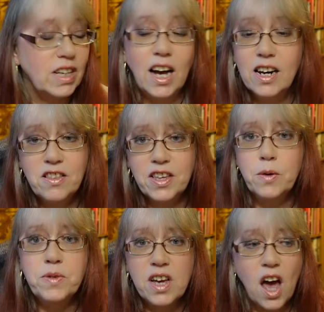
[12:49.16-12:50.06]
I don't think it
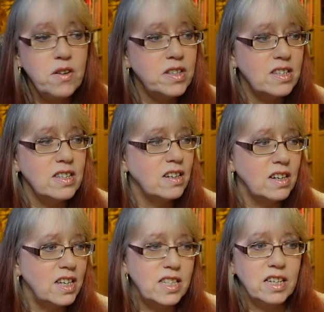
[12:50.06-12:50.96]
was a ghost.
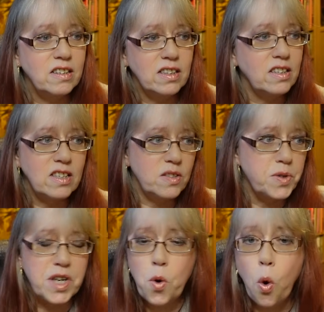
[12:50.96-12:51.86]
There
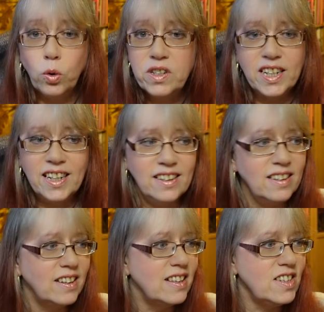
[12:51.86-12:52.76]
was no haunting.
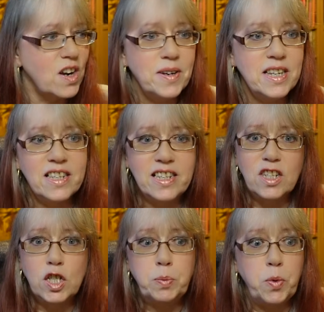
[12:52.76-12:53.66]
You know, I didn't see a
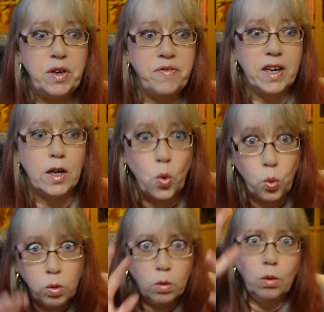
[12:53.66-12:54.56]
spooky figure go
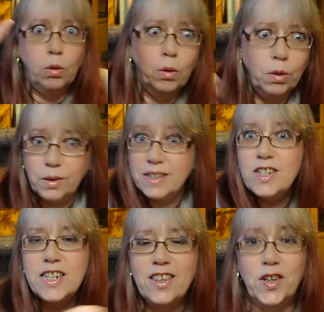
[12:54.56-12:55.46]
woo
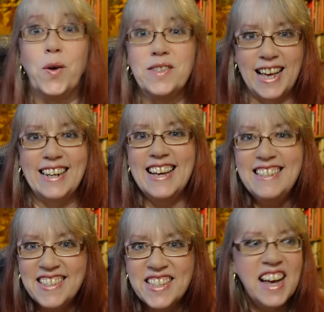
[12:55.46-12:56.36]
and take the contact
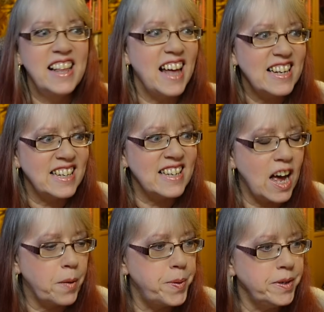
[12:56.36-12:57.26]
lens. That didn't
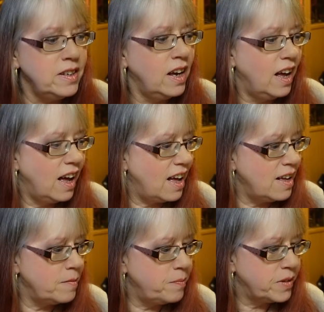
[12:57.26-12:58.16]
happen.
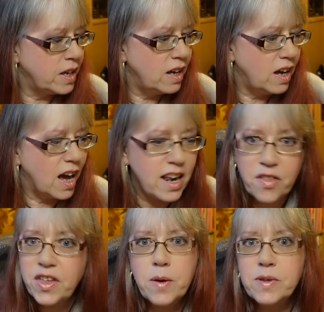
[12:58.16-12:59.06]
I
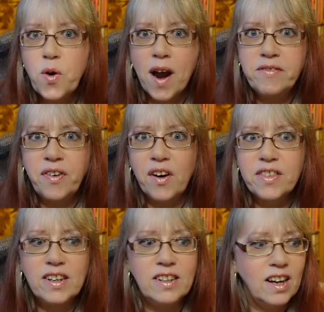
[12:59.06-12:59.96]
don't think it was
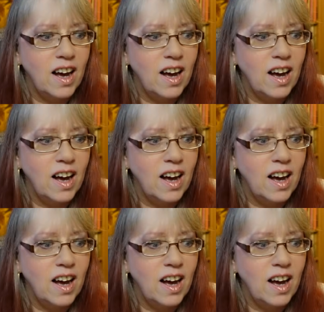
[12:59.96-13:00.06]
grandfather.